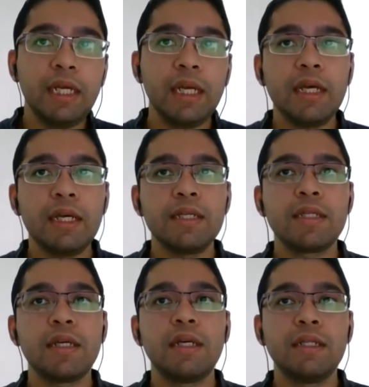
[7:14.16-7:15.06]
Well,
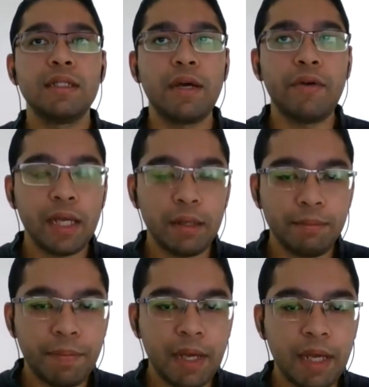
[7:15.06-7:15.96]
my advice would
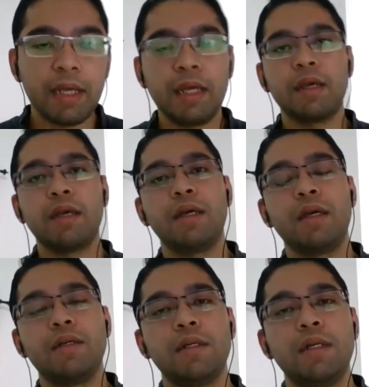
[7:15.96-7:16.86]
be
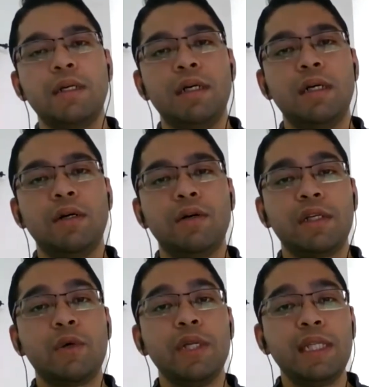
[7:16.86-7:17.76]
the future
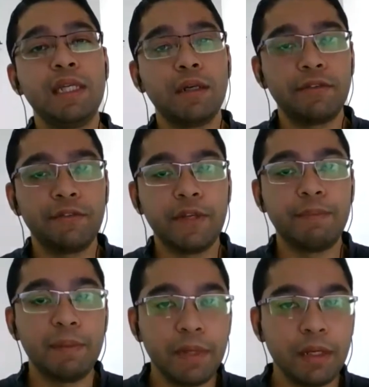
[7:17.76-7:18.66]
engineers
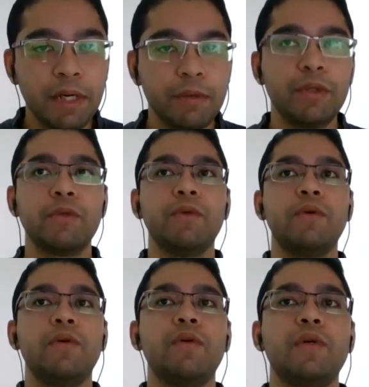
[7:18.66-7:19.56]
to keep in mind
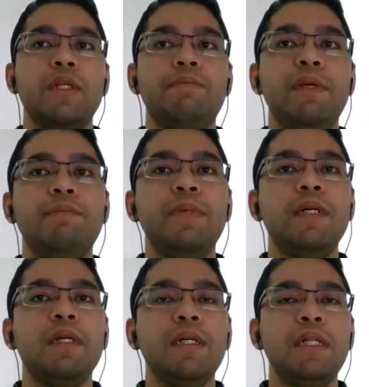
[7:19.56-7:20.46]
that engineering
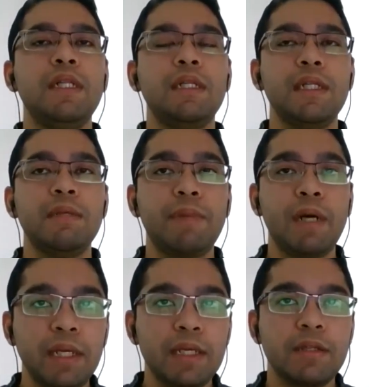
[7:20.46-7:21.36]
has a
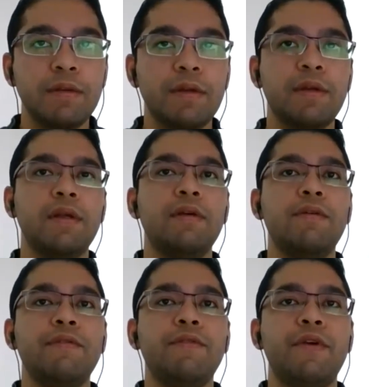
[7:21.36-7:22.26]
direct impact
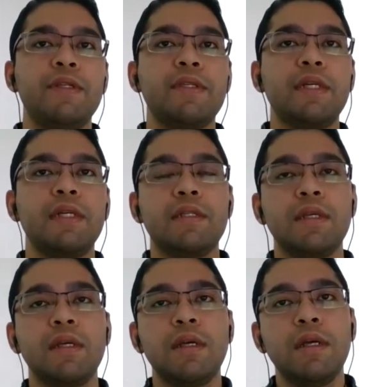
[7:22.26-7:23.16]

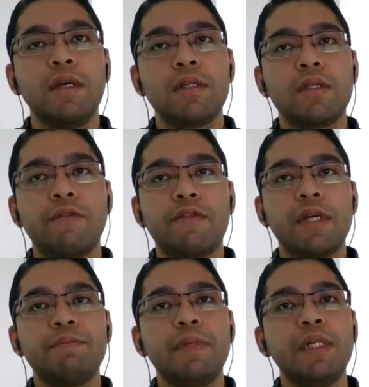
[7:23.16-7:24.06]
on the quality
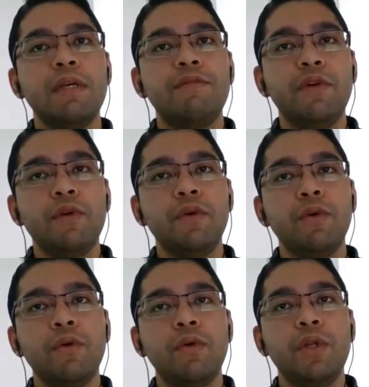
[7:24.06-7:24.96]
of the people
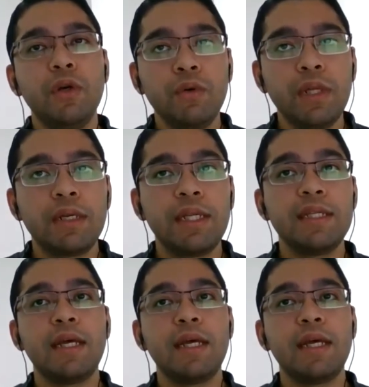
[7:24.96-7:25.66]
around you, the